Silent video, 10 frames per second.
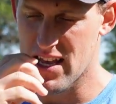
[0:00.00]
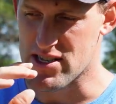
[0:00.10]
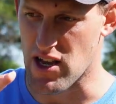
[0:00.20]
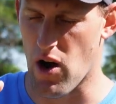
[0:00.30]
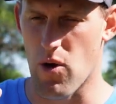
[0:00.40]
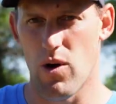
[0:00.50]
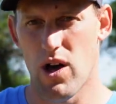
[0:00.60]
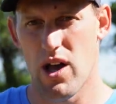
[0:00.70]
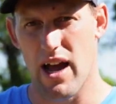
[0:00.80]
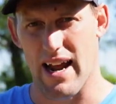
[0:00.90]
So
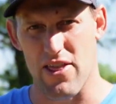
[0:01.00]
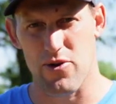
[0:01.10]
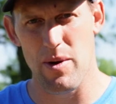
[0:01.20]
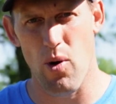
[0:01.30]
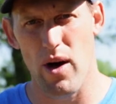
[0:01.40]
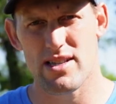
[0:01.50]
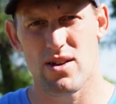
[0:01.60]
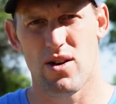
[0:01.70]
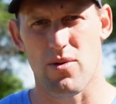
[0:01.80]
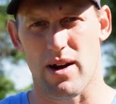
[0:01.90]
I got 3 points
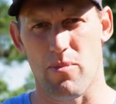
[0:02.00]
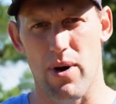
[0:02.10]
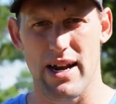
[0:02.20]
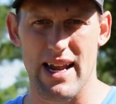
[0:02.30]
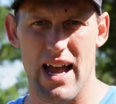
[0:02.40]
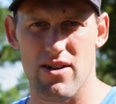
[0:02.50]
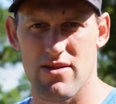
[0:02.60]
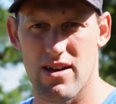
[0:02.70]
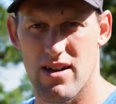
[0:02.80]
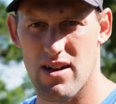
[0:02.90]
we're going to break down
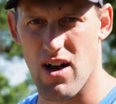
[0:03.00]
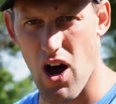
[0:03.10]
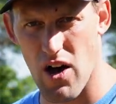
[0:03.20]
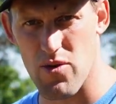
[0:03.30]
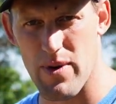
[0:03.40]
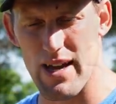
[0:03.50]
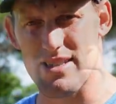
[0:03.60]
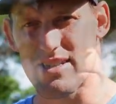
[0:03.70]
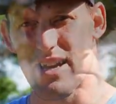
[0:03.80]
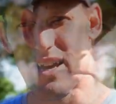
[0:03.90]
on the
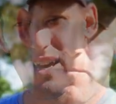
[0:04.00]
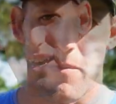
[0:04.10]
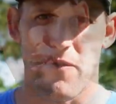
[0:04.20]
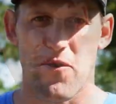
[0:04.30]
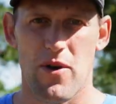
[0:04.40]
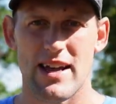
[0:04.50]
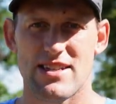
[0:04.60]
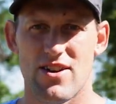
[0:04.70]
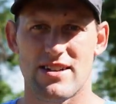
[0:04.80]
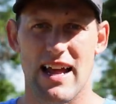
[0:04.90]
wrist. Before I
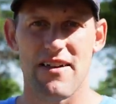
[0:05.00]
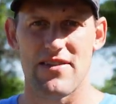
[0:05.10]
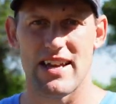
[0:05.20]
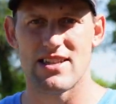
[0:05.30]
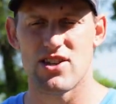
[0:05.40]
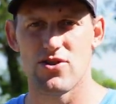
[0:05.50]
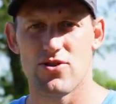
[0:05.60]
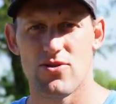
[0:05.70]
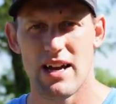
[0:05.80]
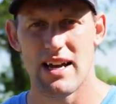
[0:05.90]
start diving
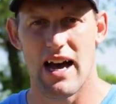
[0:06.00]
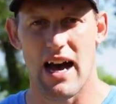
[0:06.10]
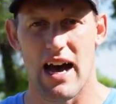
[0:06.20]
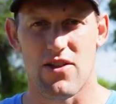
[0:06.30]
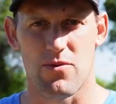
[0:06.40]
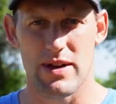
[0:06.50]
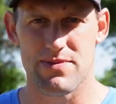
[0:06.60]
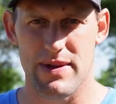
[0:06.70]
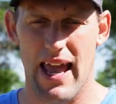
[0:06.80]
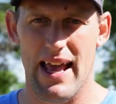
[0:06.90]
into the wrist
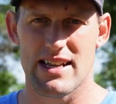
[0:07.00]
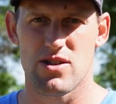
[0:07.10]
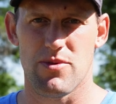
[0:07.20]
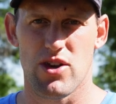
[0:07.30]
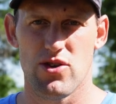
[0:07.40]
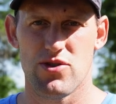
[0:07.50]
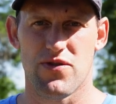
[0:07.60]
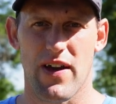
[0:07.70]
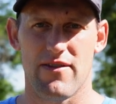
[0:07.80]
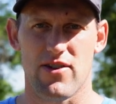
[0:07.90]
mechanics, do me a huge
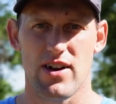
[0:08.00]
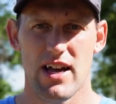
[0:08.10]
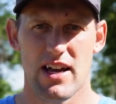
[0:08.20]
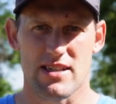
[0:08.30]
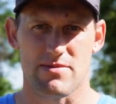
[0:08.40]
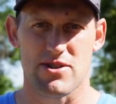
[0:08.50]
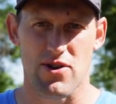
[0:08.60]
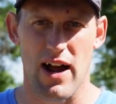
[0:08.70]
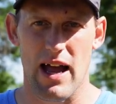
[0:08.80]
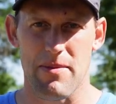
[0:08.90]
favor,
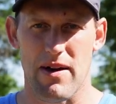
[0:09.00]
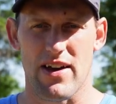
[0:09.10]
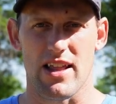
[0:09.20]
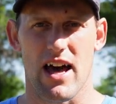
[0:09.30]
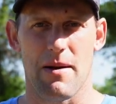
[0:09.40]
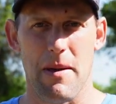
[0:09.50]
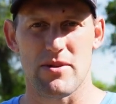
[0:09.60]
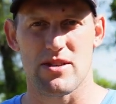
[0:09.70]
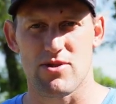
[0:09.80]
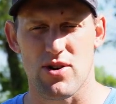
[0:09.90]
subscribe. I've had a lot of people
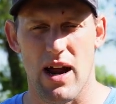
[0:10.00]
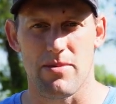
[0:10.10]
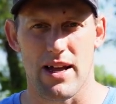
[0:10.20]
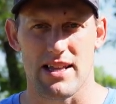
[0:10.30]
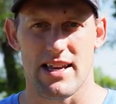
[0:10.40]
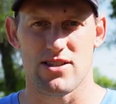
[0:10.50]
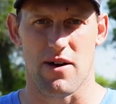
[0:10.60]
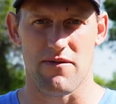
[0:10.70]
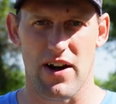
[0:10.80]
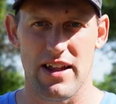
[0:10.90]
subscribe lately, so
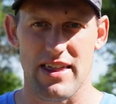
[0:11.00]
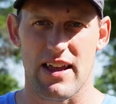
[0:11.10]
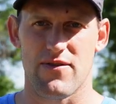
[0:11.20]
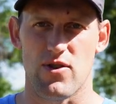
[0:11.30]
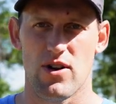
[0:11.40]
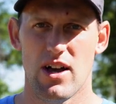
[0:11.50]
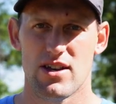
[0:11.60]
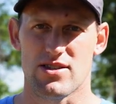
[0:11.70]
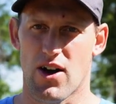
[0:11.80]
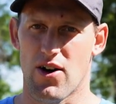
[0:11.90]
I'm very thankful.
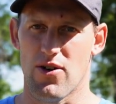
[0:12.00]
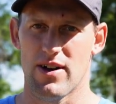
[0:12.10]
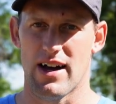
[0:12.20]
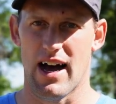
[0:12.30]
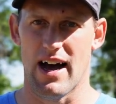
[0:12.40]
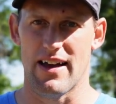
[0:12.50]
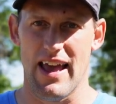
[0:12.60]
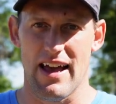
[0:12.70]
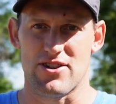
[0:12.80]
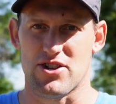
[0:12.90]
So
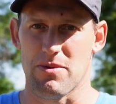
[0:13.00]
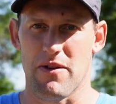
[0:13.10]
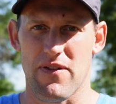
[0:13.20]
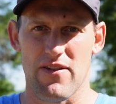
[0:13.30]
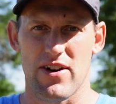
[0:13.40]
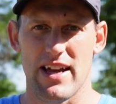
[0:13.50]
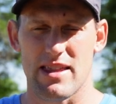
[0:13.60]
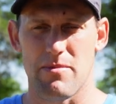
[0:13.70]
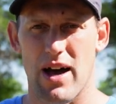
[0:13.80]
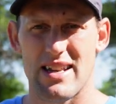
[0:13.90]
yeah, just do me a favor, hit
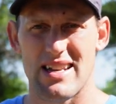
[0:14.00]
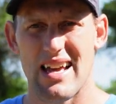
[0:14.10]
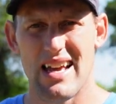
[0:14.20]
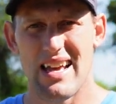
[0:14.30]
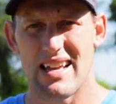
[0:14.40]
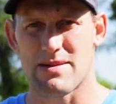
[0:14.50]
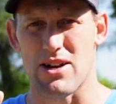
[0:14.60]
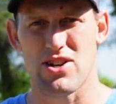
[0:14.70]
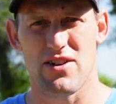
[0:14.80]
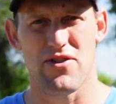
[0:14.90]
the button,
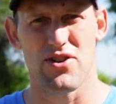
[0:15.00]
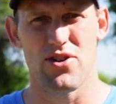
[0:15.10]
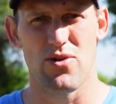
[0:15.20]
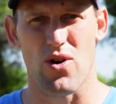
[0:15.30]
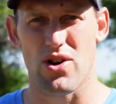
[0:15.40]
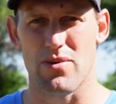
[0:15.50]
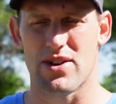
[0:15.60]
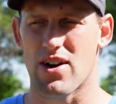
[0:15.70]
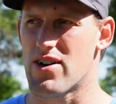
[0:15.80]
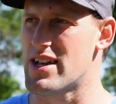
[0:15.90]
especially if you're new or you're
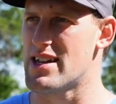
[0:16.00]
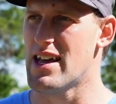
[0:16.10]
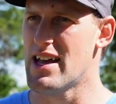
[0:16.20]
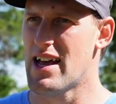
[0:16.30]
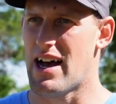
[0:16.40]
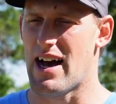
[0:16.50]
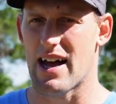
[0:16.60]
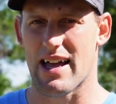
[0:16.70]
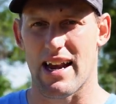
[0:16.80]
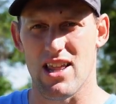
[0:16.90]
returning.
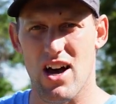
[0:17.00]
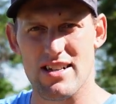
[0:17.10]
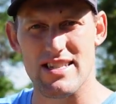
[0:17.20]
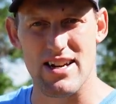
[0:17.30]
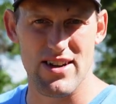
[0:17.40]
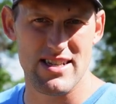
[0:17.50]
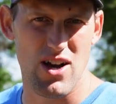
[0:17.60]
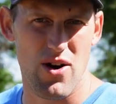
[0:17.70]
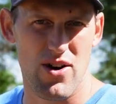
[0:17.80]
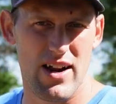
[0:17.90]
I got a long series
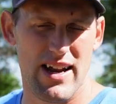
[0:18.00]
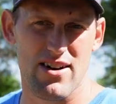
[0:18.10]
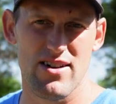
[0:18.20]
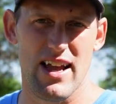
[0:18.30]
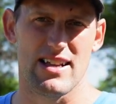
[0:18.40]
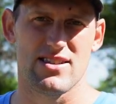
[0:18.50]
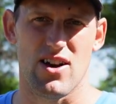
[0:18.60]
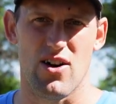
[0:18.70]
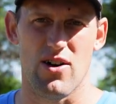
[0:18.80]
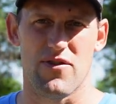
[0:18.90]
going on here, and
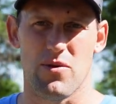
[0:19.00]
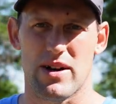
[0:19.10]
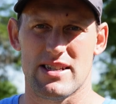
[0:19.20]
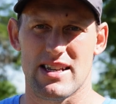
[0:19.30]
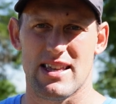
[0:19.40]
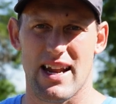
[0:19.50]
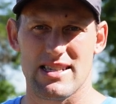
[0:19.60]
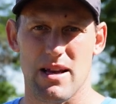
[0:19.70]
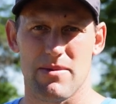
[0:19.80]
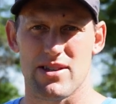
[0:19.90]
so if you want to see the
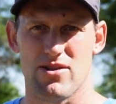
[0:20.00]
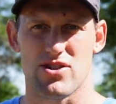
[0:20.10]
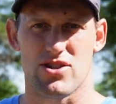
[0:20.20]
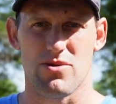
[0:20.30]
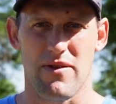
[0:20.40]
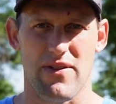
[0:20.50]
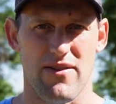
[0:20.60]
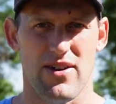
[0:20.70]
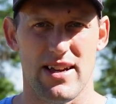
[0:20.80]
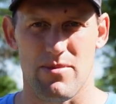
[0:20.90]
next episodes, just do me a
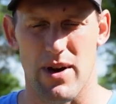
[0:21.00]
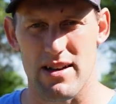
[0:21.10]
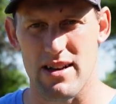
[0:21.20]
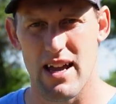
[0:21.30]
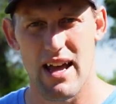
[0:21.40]
favor, hit the button.